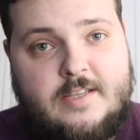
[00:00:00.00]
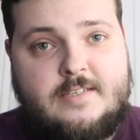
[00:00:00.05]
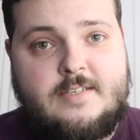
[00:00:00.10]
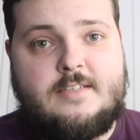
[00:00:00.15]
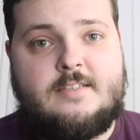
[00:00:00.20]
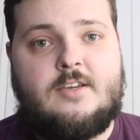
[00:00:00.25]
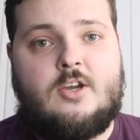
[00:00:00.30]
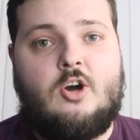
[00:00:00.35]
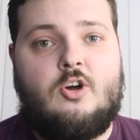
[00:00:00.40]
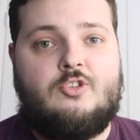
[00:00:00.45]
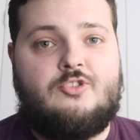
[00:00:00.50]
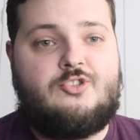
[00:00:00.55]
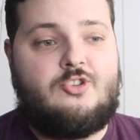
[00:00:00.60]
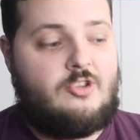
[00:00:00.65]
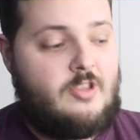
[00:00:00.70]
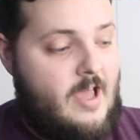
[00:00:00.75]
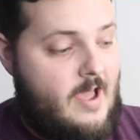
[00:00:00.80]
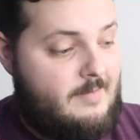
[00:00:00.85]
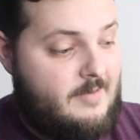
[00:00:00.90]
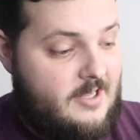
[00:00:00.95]
this is the
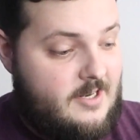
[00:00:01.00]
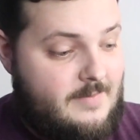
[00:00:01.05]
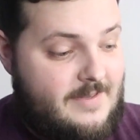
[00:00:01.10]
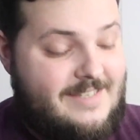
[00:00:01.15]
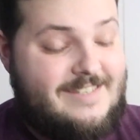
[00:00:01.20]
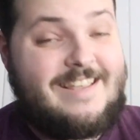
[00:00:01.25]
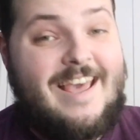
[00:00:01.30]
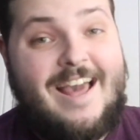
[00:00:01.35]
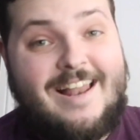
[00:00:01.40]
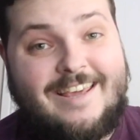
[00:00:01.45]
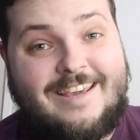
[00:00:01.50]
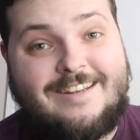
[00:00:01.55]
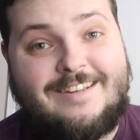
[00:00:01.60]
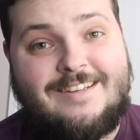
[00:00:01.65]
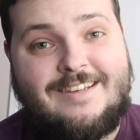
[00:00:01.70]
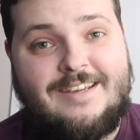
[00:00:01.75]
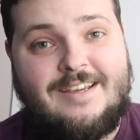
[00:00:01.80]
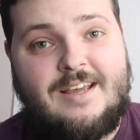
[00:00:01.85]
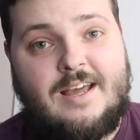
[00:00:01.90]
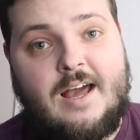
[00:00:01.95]
console that I'm gonna be selling,
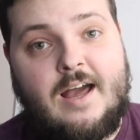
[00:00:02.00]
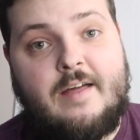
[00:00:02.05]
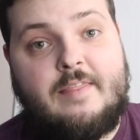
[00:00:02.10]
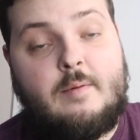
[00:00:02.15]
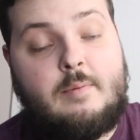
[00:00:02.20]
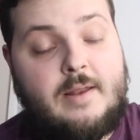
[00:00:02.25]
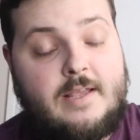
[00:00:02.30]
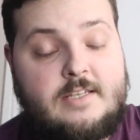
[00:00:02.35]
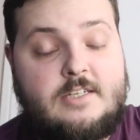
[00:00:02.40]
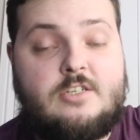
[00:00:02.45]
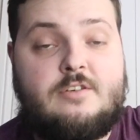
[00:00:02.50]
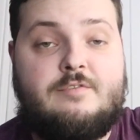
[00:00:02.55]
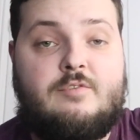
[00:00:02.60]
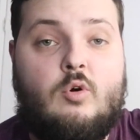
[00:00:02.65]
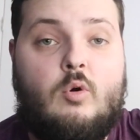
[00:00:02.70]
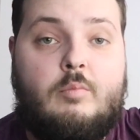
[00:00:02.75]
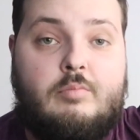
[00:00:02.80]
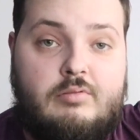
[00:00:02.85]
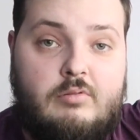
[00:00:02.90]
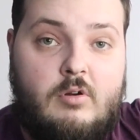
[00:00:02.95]
the PlayStation
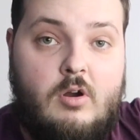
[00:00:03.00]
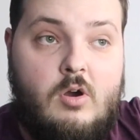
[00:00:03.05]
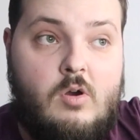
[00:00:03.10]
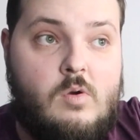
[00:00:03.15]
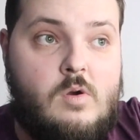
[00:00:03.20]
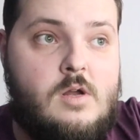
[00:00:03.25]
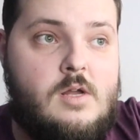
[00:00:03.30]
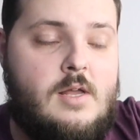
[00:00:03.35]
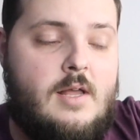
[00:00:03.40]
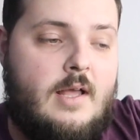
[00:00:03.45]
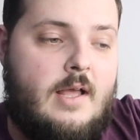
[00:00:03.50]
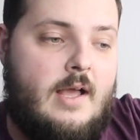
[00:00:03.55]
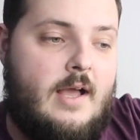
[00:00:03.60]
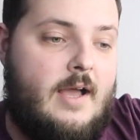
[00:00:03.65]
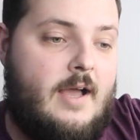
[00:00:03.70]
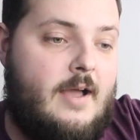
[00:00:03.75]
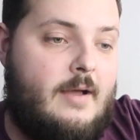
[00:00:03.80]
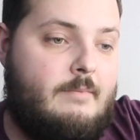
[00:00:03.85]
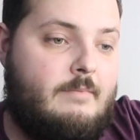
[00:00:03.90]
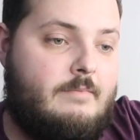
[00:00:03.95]
4 Pro.
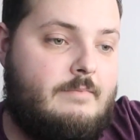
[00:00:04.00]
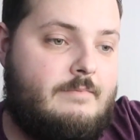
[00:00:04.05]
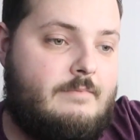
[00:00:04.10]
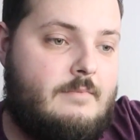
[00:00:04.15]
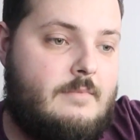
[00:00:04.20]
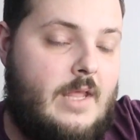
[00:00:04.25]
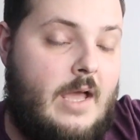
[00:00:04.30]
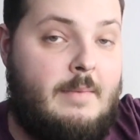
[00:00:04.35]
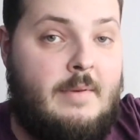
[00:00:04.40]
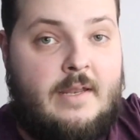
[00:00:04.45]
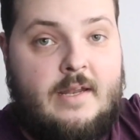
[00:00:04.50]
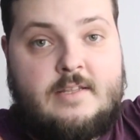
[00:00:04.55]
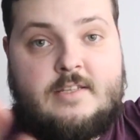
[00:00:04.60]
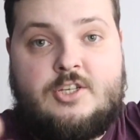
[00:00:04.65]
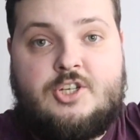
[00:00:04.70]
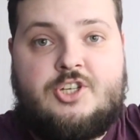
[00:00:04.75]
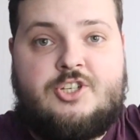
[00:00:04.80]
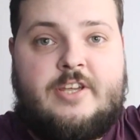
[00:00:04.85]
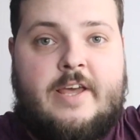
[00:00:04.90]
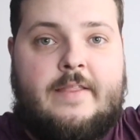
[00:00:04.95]
I mean, as
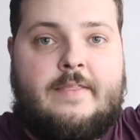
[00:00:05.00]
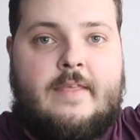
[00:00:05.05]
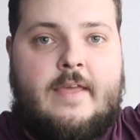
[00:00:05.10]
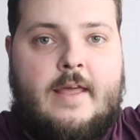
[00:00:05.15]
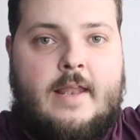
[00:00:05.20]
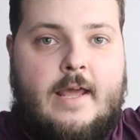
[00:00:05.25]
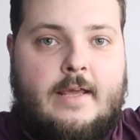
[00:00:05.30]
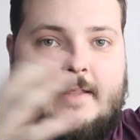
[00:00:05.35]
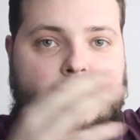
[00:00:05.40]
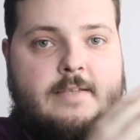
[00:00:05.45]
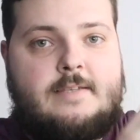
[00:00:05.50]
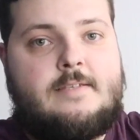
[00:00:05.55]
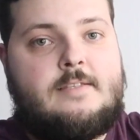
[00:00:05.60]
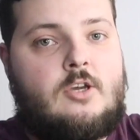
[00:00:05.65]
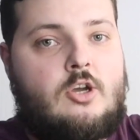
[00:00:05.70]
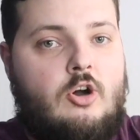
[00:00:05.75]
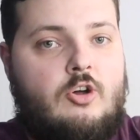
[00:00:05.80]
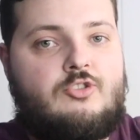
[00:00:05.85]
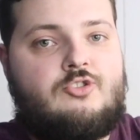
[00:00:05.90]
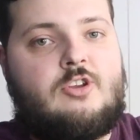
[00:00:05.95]
I just said there, like this is
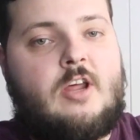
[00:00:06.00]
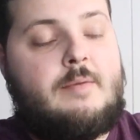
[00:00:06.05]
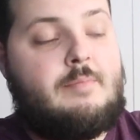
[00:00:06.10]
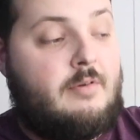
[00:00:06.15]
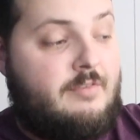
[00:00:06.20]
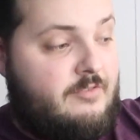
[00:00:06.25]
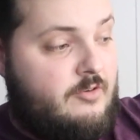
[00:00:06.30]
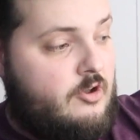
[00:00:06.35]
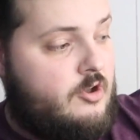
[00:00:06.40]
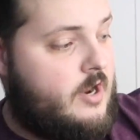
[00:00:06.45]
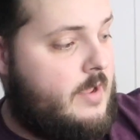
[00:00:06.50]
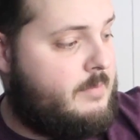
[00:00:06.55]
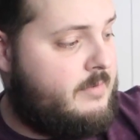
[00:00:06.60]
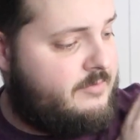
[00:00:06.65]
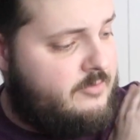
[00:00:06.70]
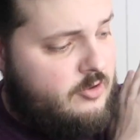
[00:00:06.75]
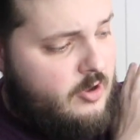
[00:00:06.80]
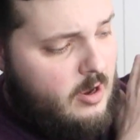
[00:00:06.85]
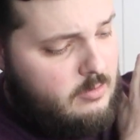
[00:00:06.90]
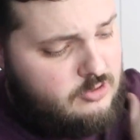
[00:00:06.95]
the console I prefer, and I
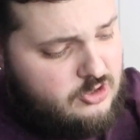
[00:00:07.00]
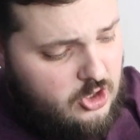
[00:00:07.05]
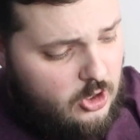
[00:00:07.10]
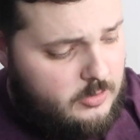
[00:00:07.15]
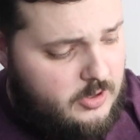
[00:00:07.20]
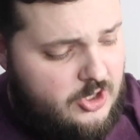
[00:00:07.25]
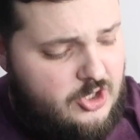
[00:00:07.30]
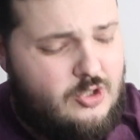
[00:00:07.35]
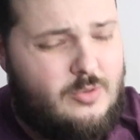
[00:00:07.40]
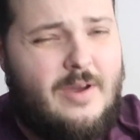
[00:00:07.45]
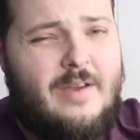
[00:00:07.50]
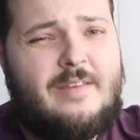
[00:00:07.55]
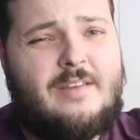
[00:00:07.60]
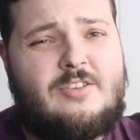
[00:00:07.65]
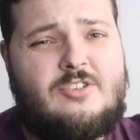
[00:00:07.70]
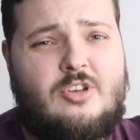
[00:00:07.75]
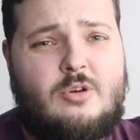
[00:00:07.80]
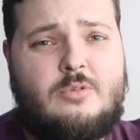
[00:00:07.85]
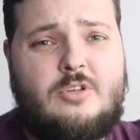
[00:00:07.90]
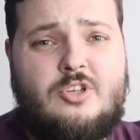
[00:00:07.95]
prefer how Sony do it. I
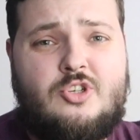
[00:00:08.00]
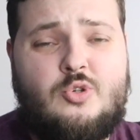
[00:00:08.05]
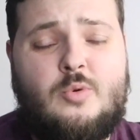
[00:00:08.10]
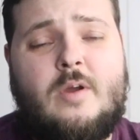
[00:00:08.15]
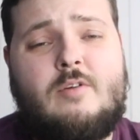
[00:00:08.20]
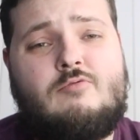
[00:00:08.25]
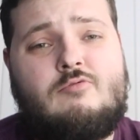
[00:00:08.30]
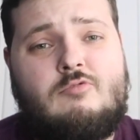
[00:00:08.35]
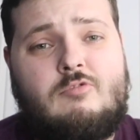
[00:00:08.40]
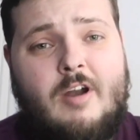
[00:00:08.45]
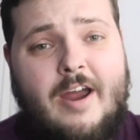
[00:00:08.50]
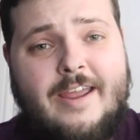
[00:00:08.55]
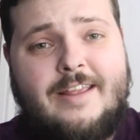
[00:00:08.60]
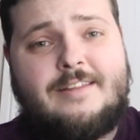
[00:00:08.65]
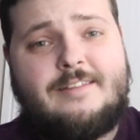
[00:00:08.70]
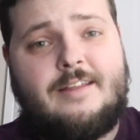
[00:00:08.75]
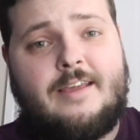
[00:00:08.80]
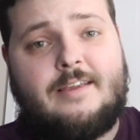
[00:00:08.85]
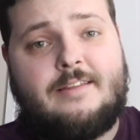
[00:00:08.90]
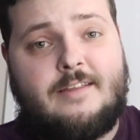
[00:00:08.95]
think Sony do it
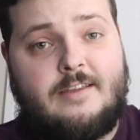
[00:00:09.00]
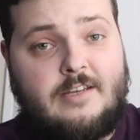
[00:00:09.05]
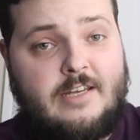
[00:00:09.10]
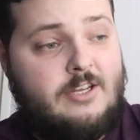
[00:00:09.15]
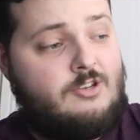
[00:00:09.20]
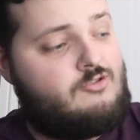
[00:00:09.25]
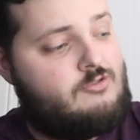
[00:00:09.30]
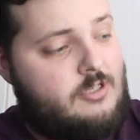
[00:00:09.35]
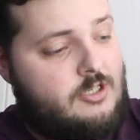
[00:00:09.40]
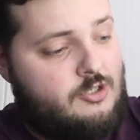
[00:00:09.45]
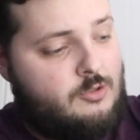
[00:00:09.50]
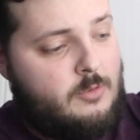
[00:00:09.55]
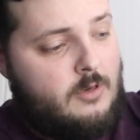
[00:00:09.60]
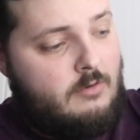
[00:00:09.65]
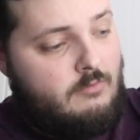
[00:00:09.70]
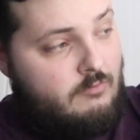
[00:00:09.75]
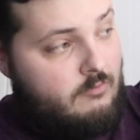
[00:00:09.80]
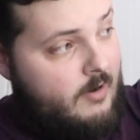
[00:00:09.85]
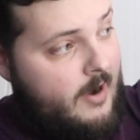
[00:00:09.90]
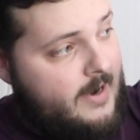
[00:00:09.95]
right, like they literally do
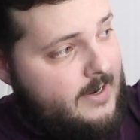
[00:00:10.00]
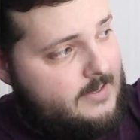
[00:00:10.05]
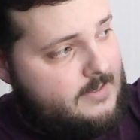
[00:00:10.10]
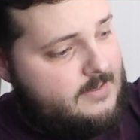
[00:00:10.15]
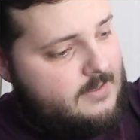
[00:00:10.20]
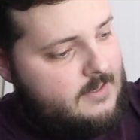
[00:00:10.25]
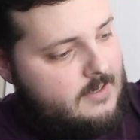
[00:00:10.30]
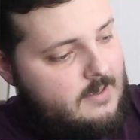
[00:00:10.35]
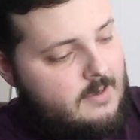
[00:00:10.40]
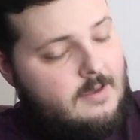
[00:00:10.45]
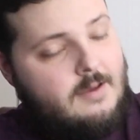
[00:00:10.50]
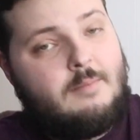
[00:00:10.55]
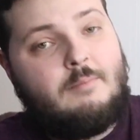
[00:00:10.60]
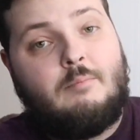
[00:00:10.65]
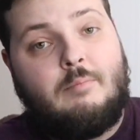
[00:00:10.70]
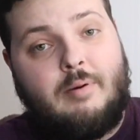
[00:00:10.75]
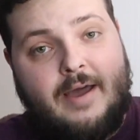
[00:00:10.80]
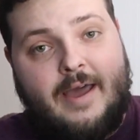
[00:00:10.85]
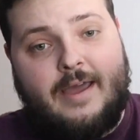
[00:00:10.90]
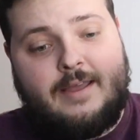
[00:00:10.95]
it right.
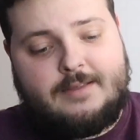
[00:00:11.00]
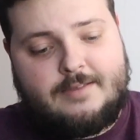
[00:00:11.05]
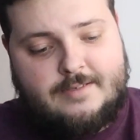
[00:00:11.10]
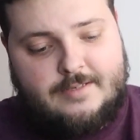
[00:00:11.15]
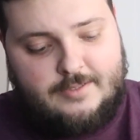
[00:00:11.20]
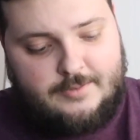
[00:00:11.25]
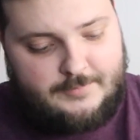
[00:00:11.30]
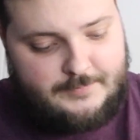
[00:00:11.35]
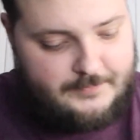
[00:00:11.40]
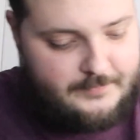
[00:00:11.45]
But